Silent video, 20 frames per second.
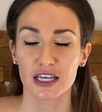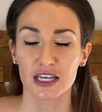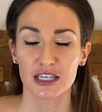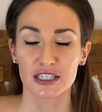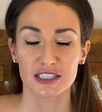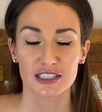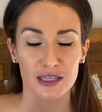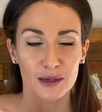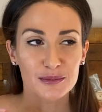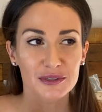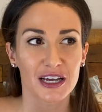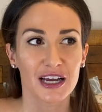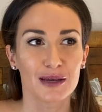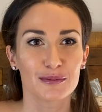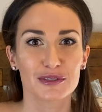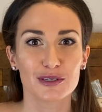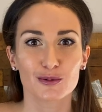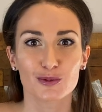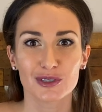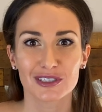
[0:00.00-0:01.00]
sometimes
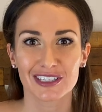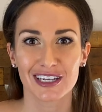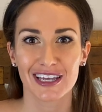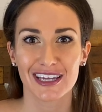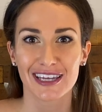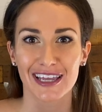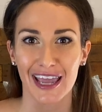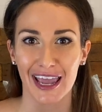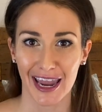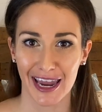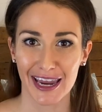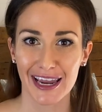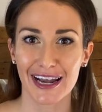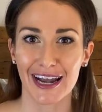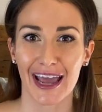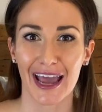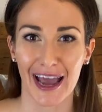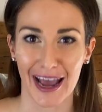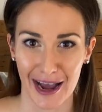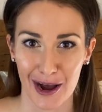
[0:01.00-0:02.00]
it would take 8
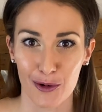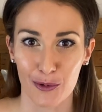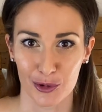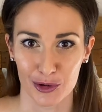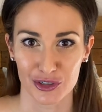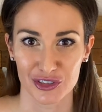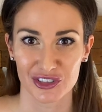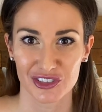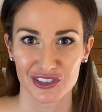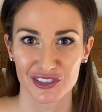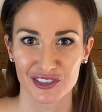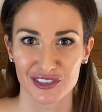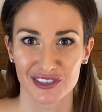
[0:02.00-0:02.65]
hours.